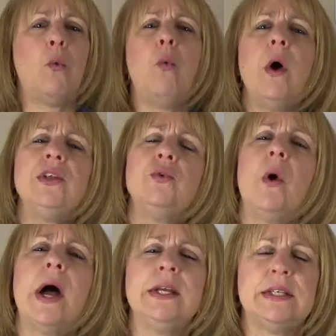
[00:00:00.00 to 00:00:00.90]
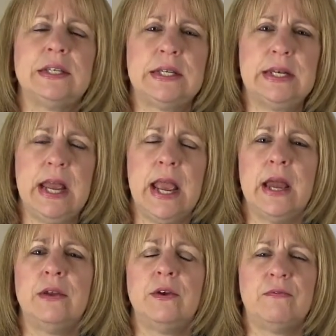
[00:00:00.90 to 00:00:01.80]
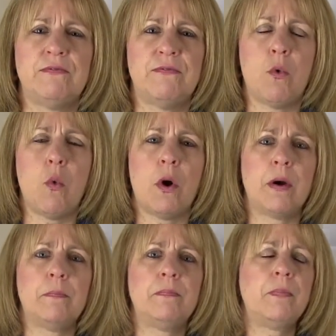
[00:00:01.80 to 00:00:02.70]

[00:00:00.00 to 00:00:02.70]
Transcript: what do I stand for?